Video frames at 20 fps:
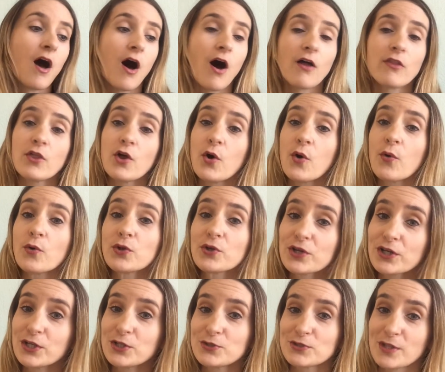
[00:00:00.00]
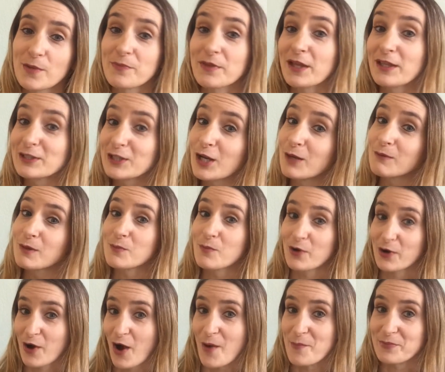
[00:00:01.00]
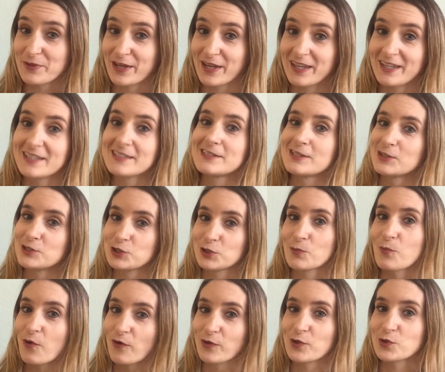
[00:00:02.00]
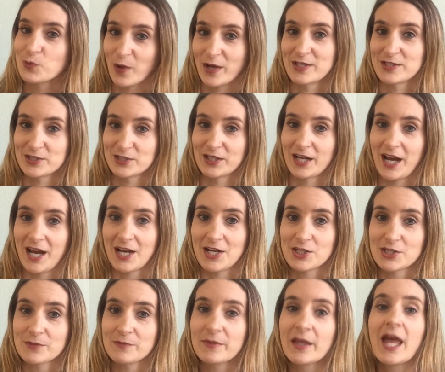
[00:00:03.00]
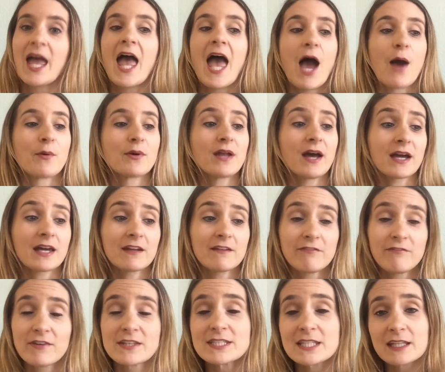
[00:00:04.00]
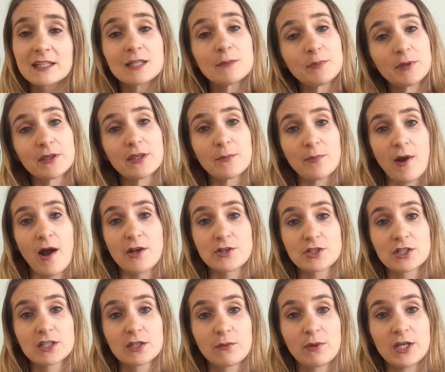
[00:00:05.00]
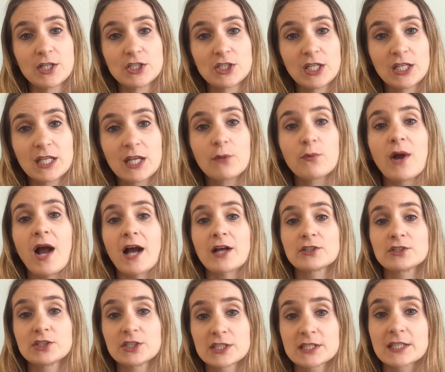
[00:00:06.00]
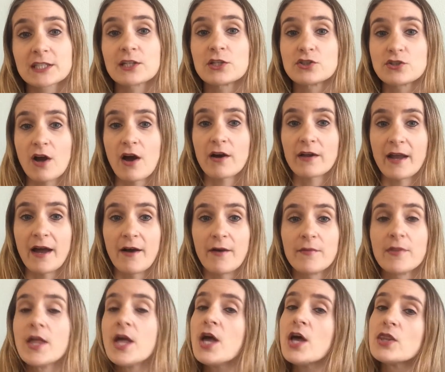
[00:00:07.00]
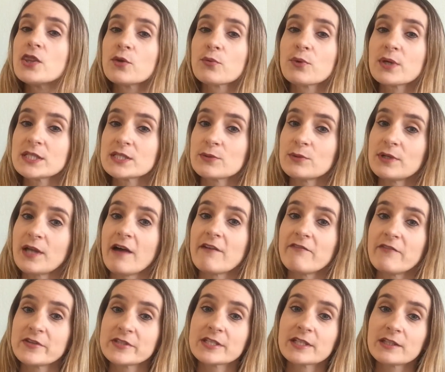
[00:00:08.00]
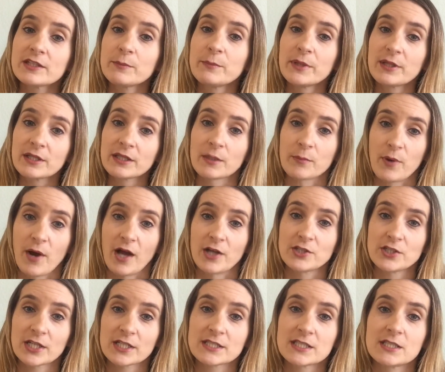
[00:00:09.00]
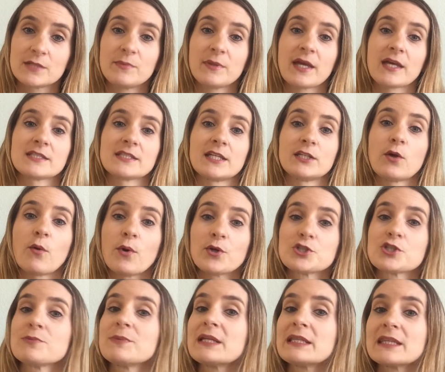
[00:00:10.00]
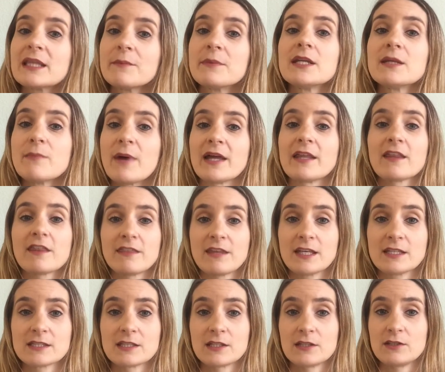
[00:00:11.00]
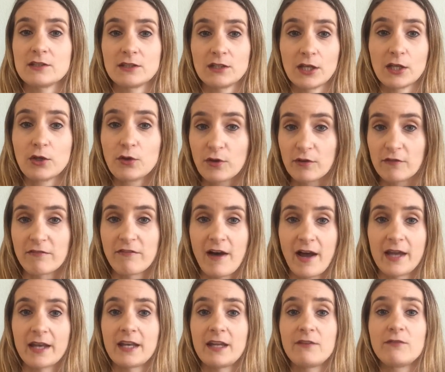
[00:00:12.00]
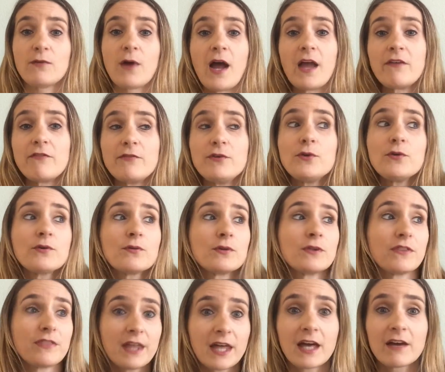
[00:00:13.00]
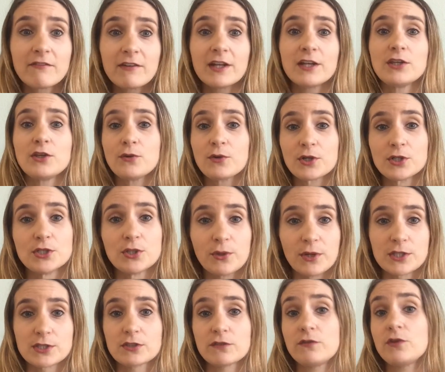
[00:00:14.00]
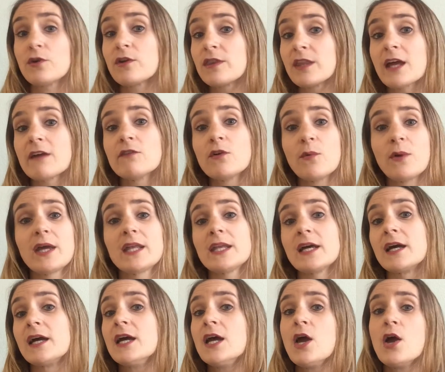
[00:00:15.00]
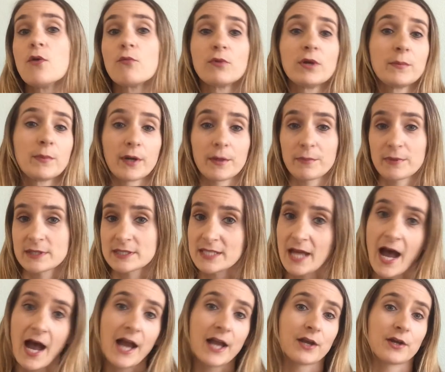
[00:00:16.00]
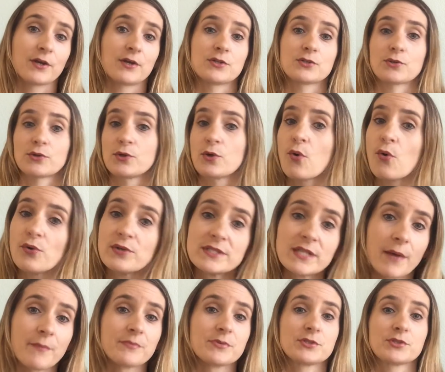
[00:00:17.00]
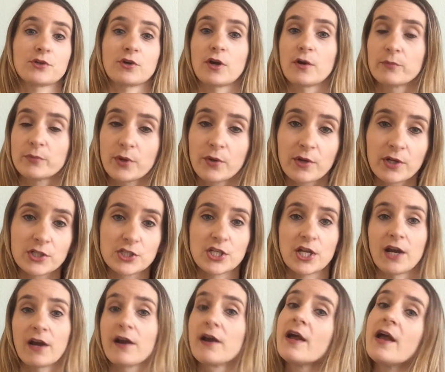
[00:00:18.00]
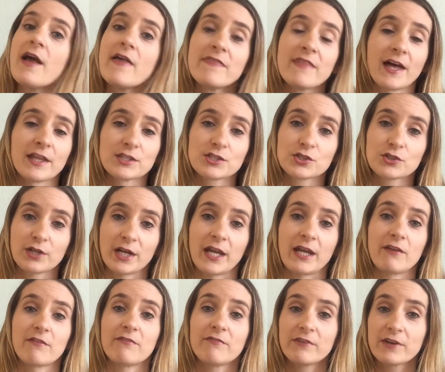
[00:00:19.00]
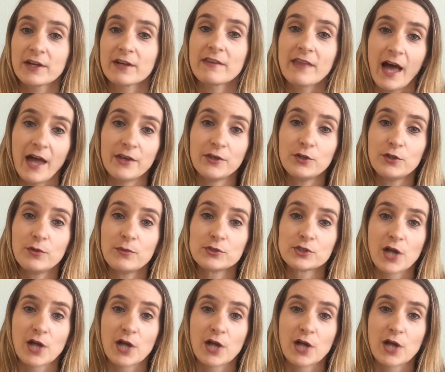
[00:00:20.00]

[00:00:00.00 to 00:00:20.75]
Although you're gonna do something a little bit more complicated since you're more than twice her age. And we're not gonna physically build the project the way she did, we're actually just gonna draw it out. The reason we're not physically building the projects is because I don't want you to be limited by the things that you can find. If you can think of it, you can do it. So if you can think of a way to repurpose tires or an old dumpster or a broken chair, that's great. Figure that new